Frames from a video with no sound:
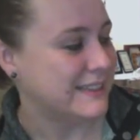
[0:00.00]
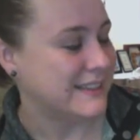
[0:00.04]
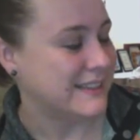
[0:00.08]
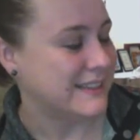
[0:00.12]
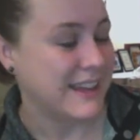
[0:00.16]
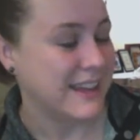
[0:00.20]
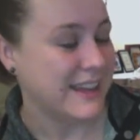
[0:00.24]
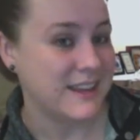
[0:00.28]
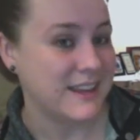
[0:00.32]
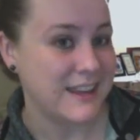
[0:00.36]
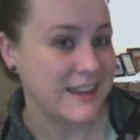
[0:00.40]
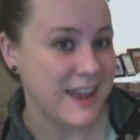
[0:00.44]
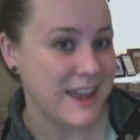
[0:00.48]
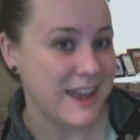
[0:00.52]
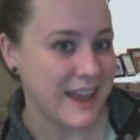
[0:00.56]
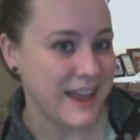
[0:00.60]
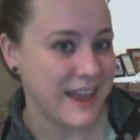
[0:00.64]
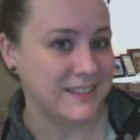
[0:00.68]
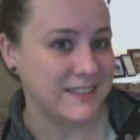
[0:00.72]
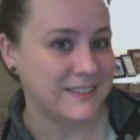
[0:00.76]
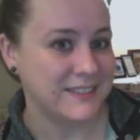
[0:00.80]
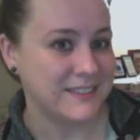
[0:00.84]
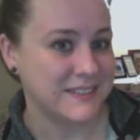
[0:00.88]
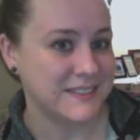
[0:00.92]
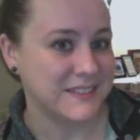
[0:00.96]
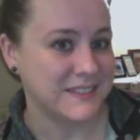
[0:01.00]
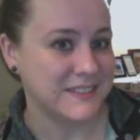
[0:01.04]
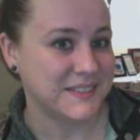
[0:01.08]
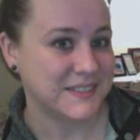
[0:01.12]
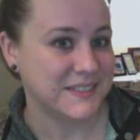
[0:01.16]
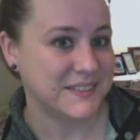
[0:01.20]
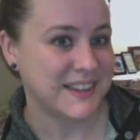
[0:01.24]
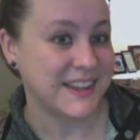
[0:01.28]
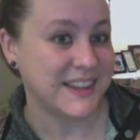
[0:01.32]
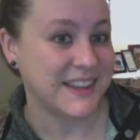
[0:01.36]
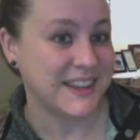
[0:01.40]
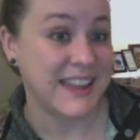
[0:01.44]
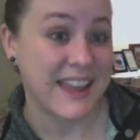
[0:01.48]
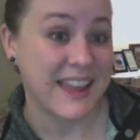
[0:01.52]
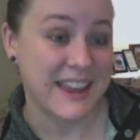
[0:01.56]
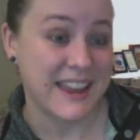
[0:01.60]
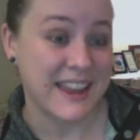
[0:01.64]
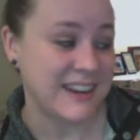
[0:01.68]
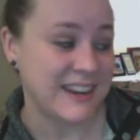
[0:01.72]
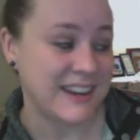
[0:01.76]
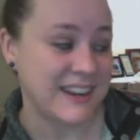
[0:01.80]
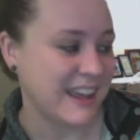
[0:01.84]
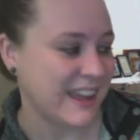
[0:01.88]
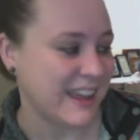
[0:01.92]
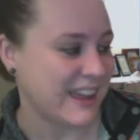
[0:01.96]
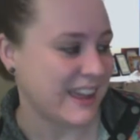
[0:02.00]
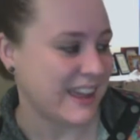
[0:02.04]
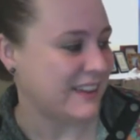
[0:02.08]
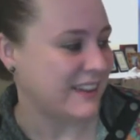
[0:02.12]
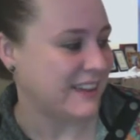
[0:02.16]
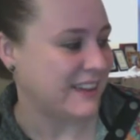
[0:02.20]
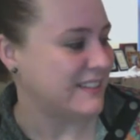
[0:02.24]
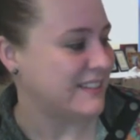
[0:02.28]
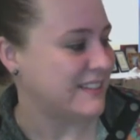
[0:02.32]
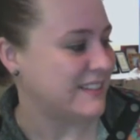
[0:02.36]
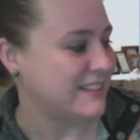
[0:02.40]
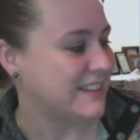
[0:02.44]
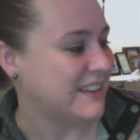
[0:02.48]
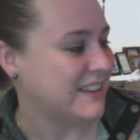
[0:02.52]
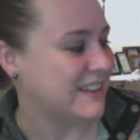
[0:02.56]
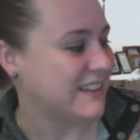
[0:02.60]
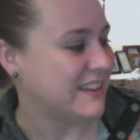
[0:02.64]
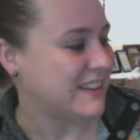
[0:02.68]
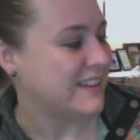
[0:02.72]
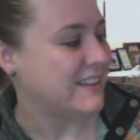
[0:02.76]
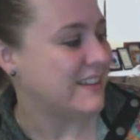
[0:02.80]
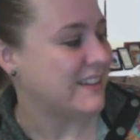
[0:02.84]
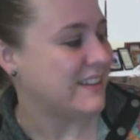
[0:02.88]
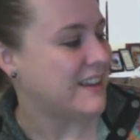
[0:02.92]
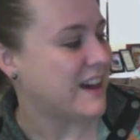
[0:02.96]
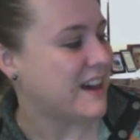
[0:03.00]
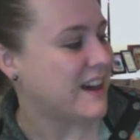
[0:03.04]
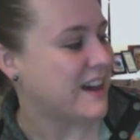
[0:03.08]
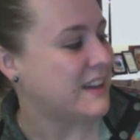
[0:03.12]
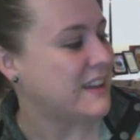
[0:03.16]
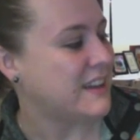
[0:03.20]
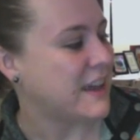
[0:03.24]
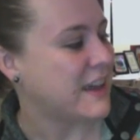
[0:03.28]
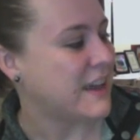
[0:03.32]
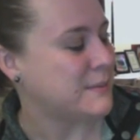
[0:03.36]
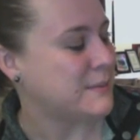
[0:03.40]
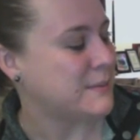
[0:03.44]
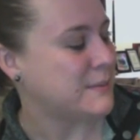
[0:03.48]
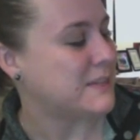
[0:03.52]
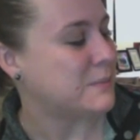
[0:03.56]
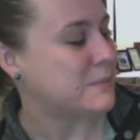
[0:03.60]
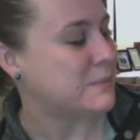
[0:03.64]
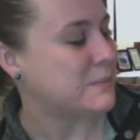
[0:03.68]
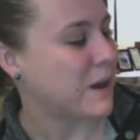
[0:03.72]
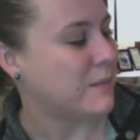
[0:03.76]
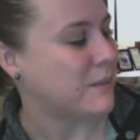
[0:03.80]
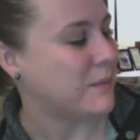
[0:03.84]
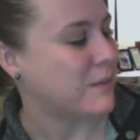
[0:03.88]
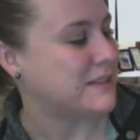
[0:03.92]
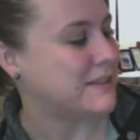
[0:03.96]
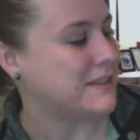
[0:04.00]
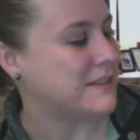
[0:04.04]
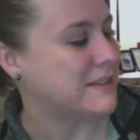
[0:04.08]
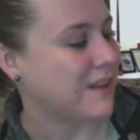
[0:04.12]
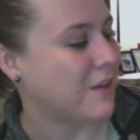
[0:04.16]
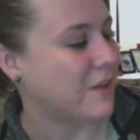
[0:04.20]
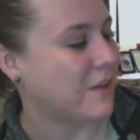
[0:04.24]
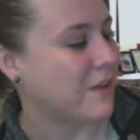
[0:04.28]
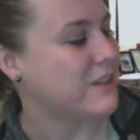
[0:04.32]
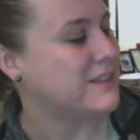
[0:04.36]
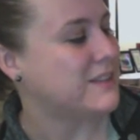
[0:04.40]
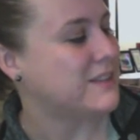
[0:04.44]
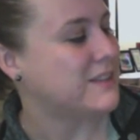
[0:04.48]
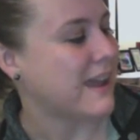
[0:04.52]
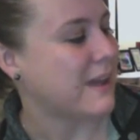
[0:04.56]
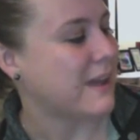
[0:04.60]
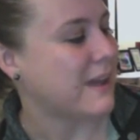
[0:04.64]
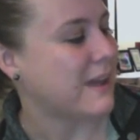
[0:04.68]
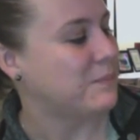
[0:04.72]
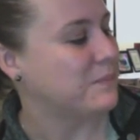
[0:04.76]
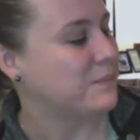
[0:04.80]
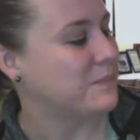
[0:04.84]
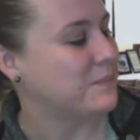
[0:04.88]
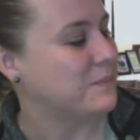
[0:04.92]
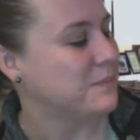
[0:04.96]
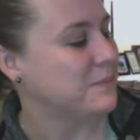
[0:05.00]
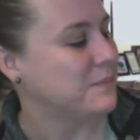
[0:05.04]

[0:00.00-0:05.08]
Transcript: And yet, again and again, God kept his promises all the same.